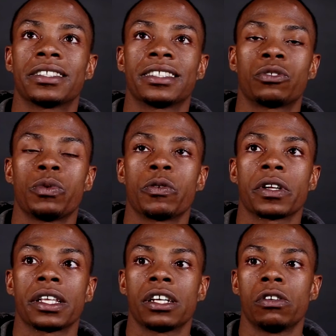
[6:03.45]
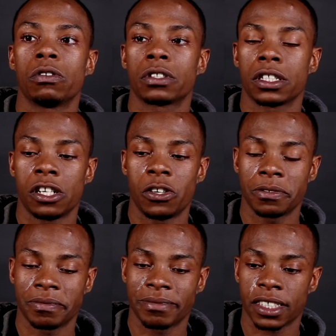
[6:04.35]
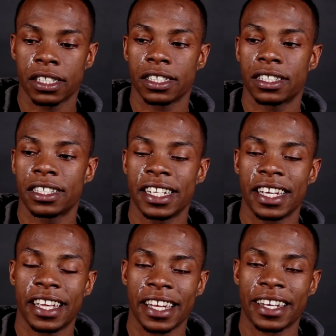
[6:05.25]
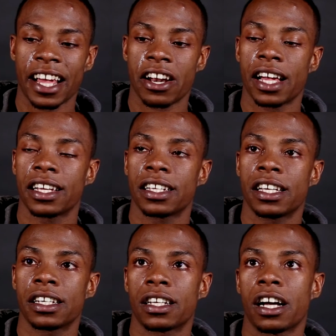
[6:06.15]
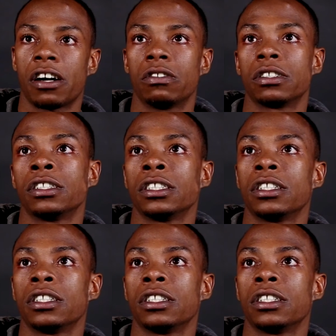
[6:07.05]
since we were little. She get kicked out, I get kicked out.